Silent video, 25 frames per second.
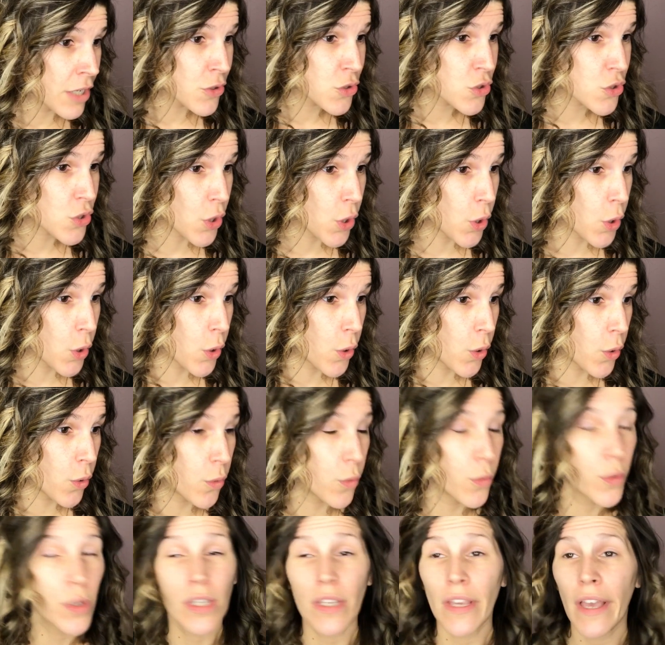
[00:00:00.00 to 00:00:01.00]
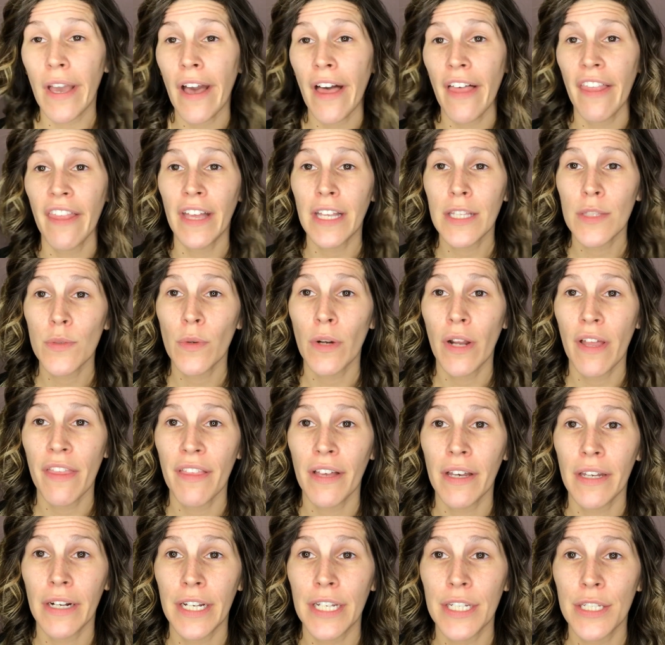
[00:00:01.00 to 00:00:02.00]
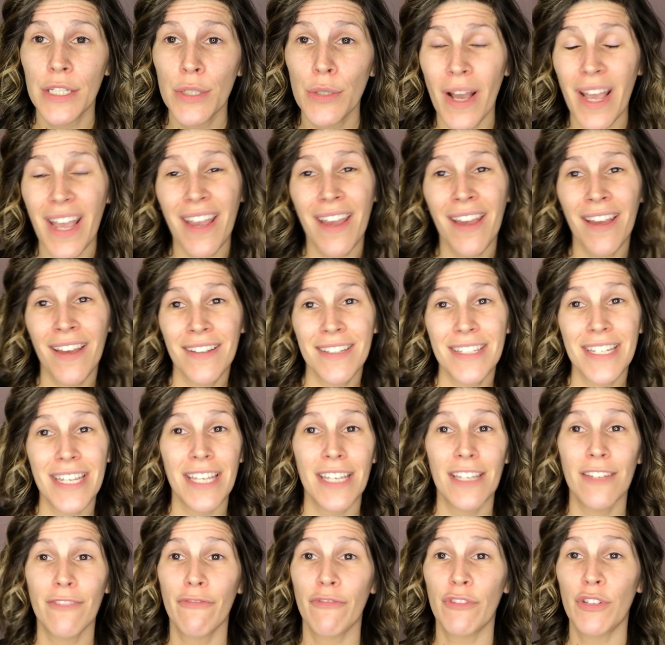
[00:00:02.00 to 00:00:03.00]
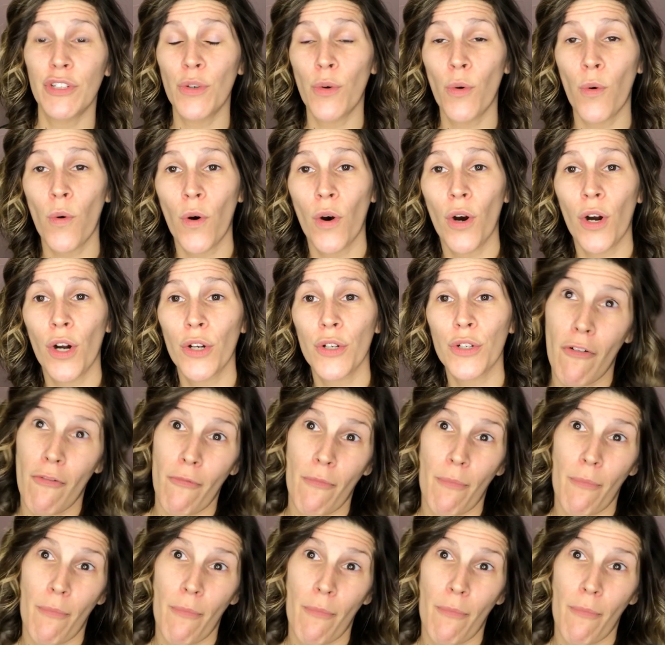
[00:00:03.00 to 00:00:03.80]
So yeah, that's what I thought I'd do. And if you're